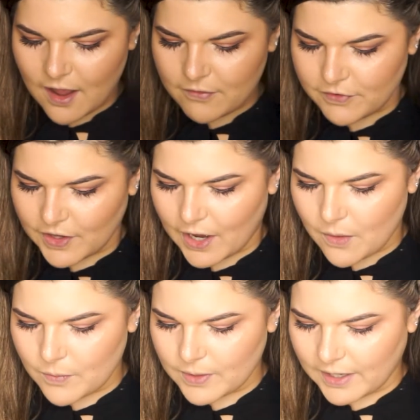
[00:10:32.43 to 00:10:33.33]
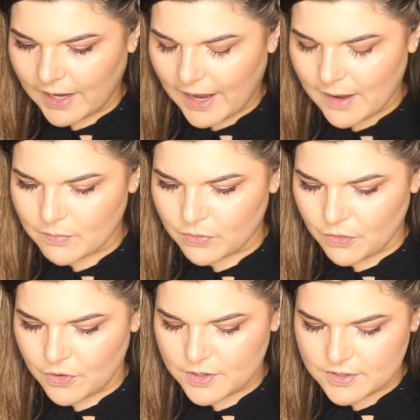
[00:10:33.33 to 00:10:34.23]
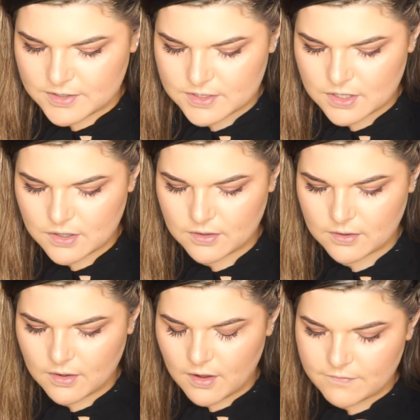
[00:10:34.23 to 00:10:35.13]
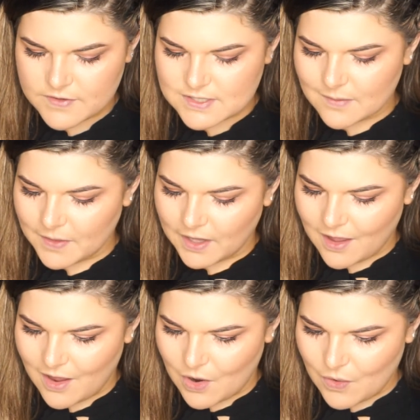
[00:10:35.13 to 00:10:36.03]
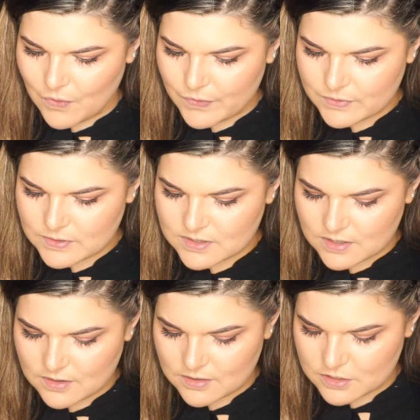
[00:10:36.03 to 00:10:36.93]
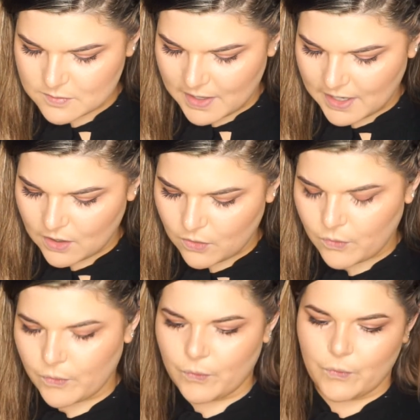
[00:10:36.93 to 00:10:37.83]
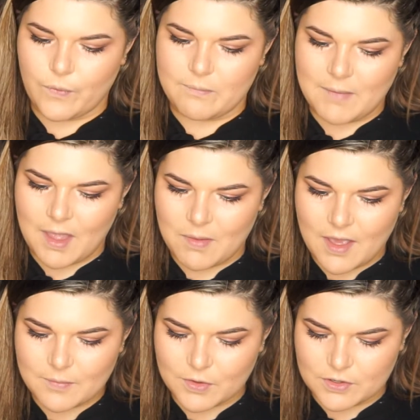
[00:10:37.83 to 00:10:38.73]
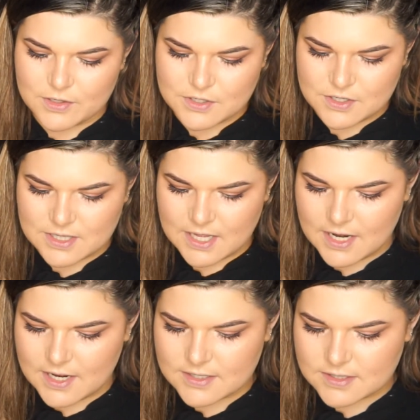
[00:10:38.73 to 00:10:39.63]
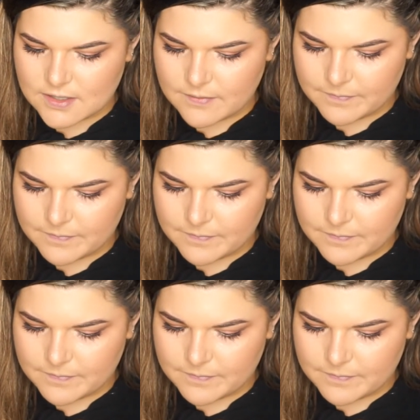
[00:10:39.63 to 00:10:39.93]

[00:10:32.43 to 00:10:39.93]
I feel like I want to keep those for something else. Oh, maybe I'm going to do these.